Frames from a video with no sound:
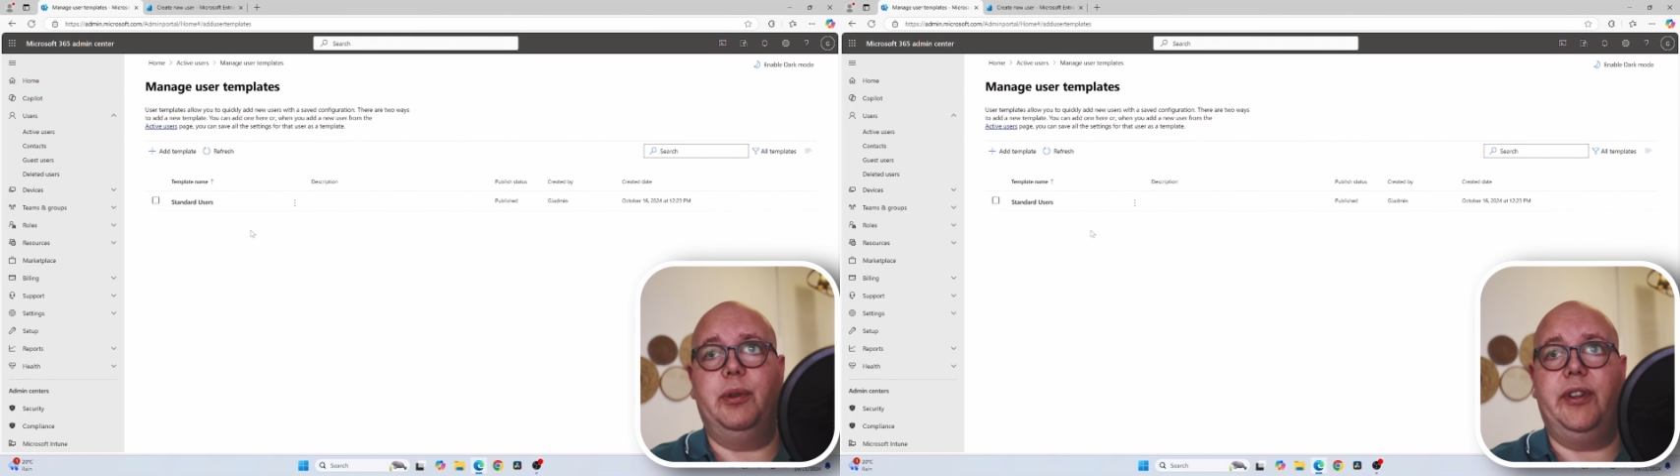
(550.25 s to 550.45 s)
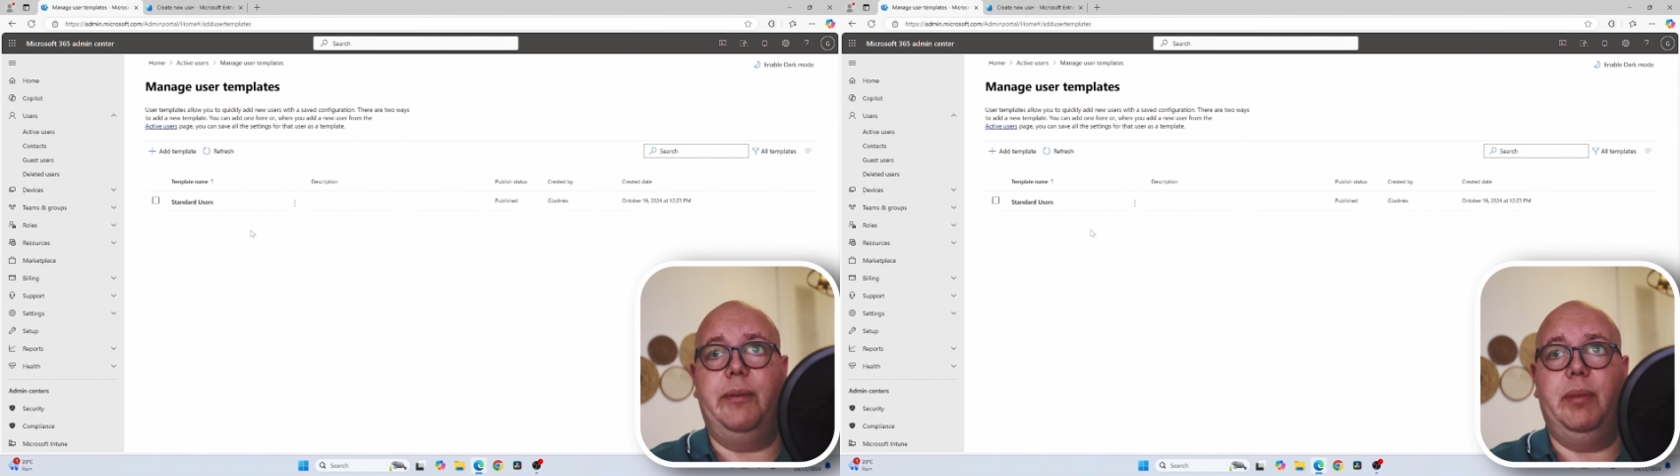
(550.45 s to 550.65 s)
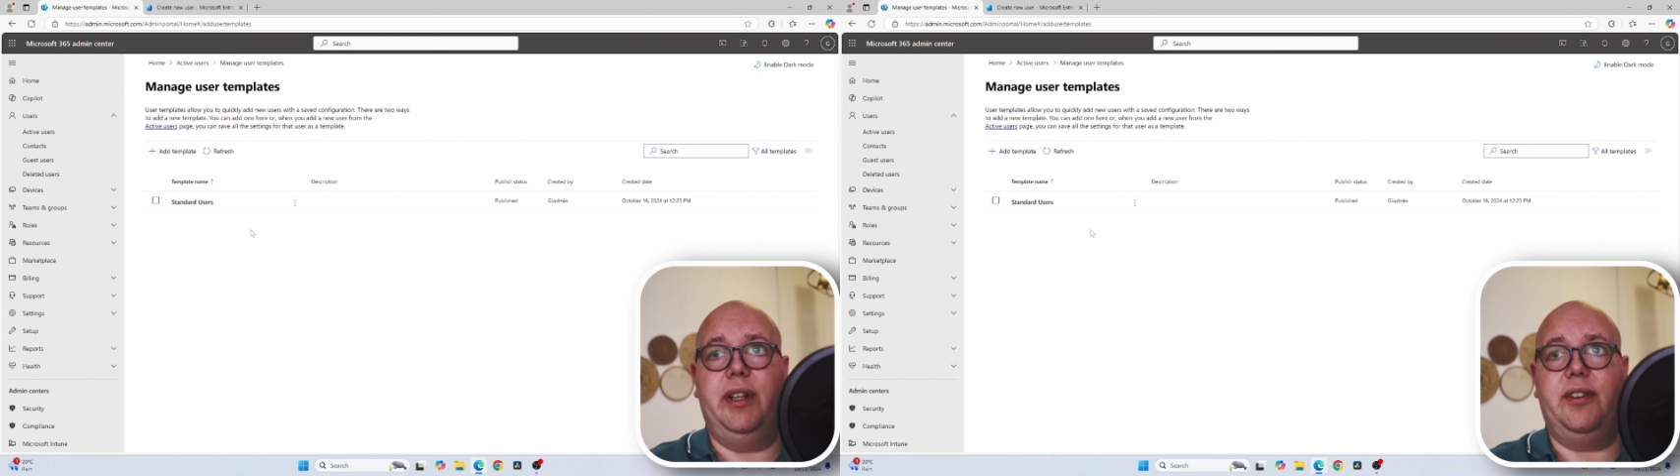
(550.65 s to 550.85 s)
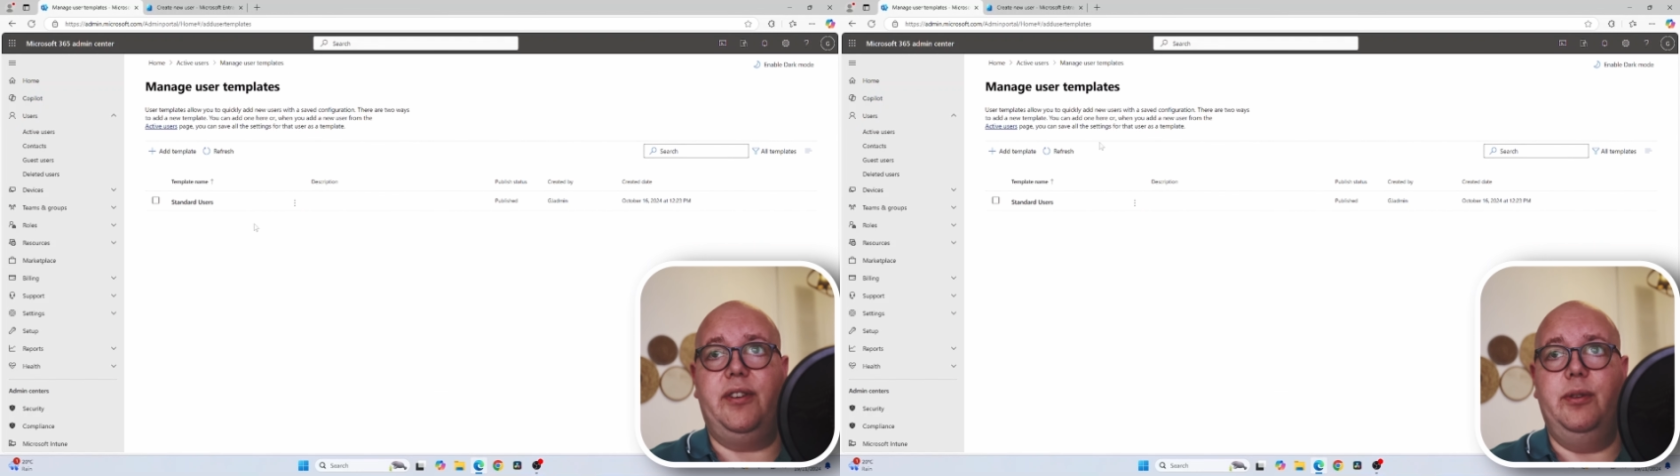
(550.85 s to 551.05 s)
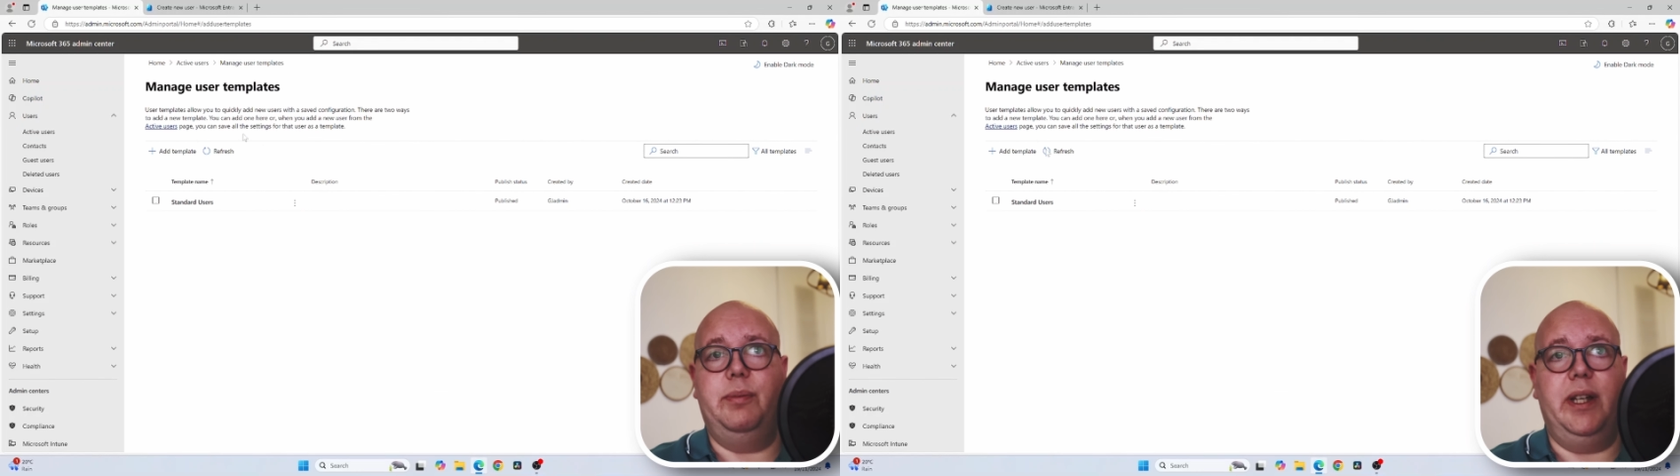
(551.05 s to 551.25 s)
templates,
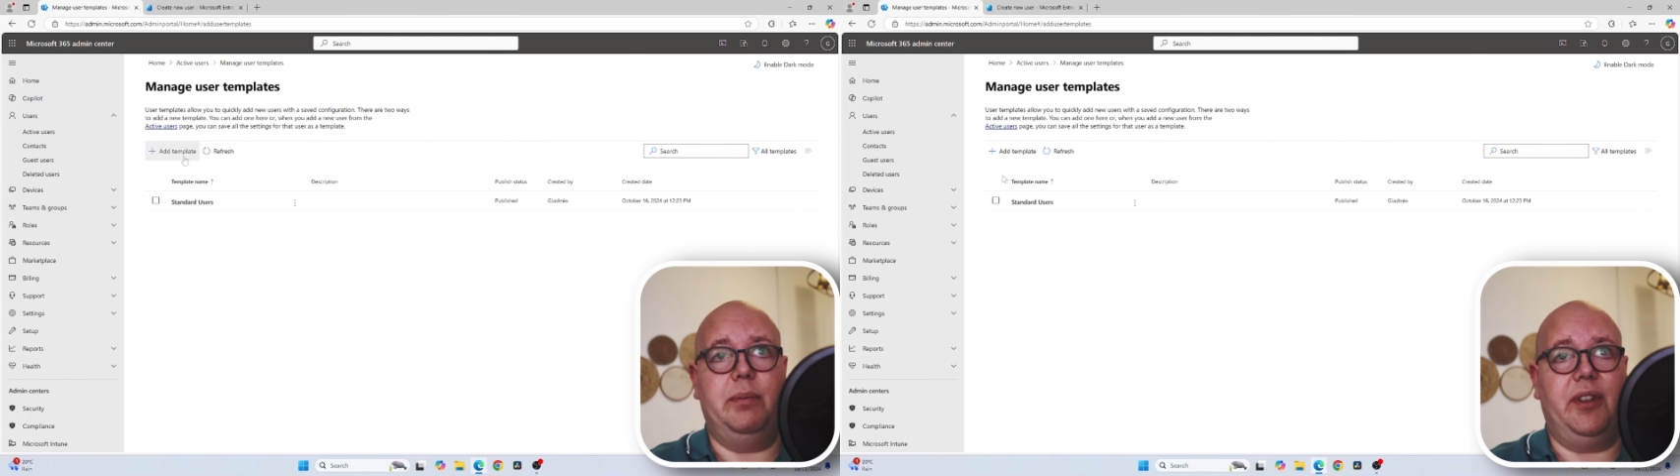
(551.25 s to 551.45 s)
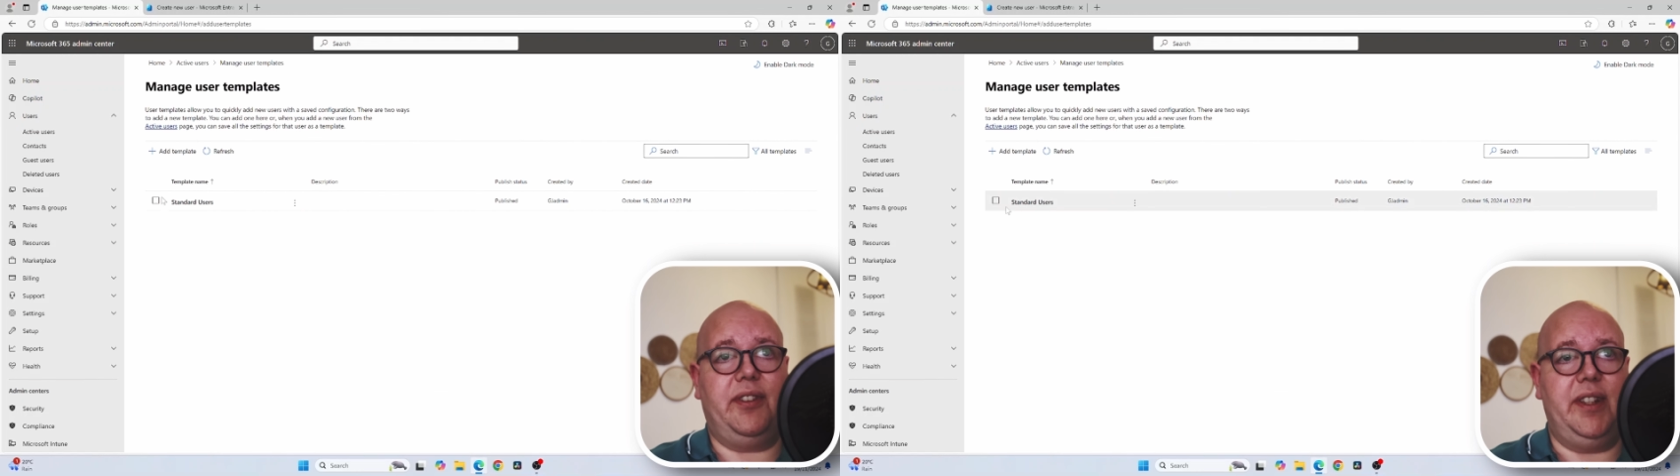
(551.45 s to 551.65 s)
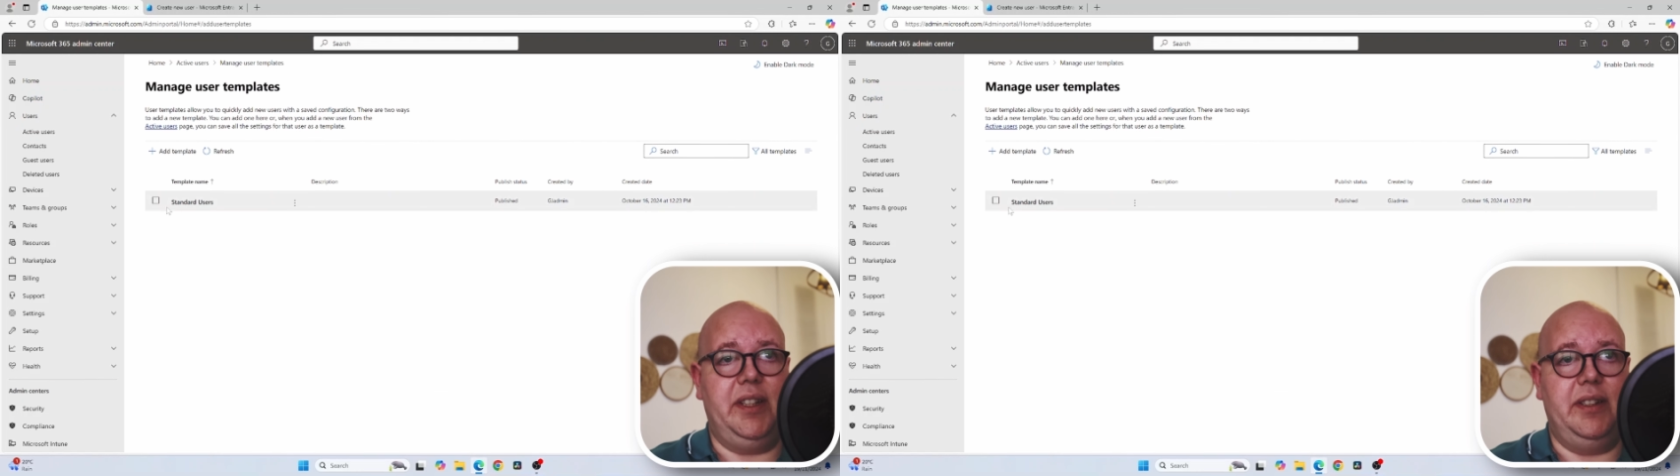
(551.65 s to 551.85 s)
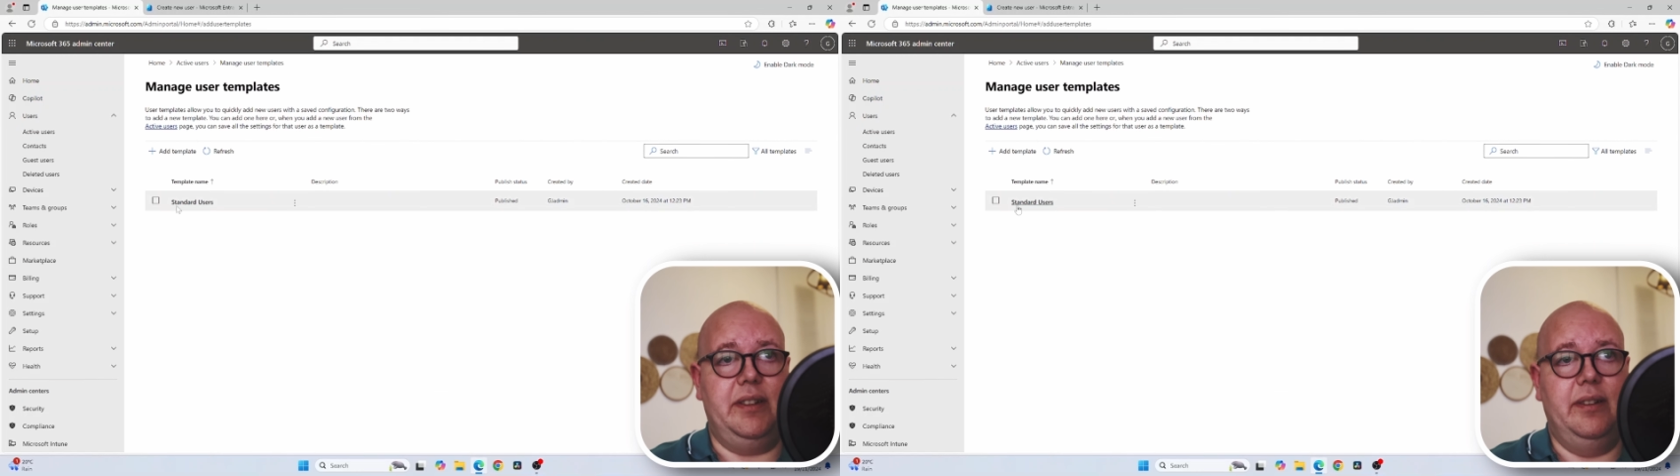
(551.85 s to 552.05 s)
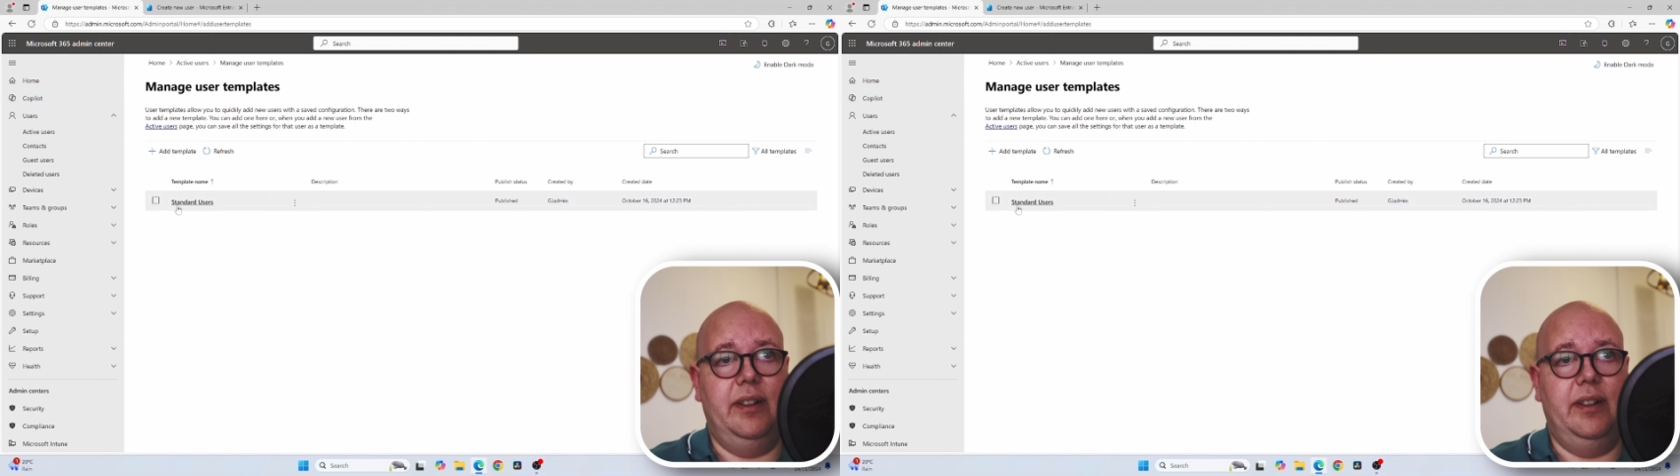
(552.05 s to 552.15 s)
you'll be able to see